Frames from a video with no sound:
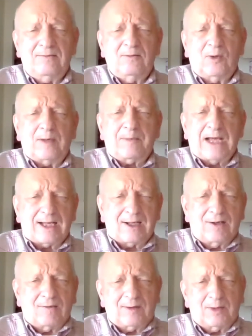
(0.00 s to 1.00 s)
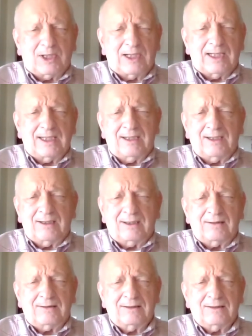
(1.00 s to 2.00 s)
went back over
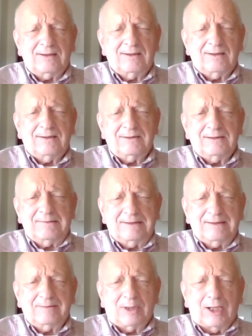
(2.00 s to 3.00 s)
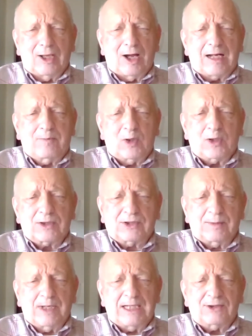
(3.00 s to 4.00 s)
my my logbooks to
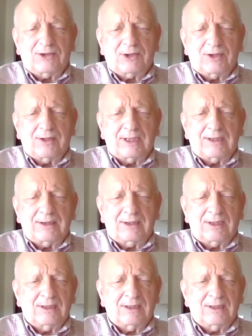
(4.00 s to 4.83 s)
make sure that